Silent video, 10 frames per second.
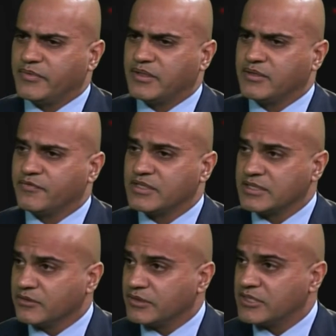The
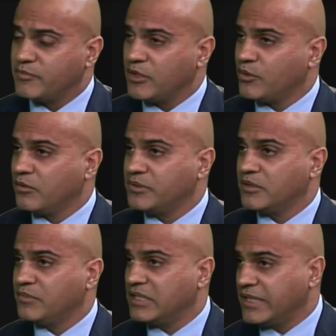facilities may well be a
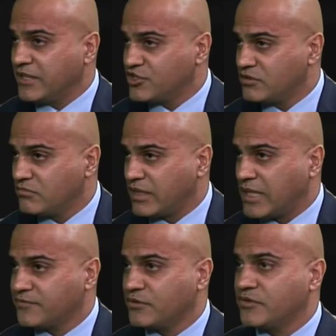mediation
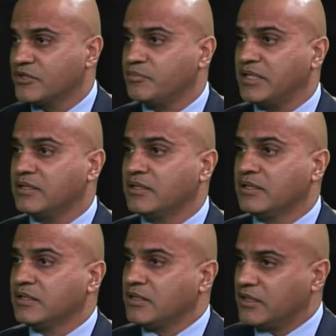after there's been
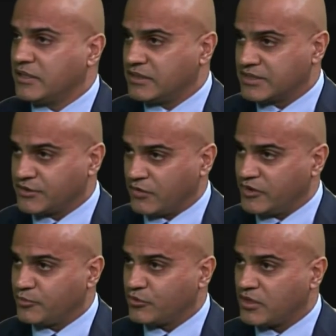a discovery
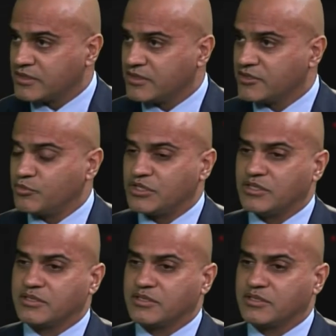process, which is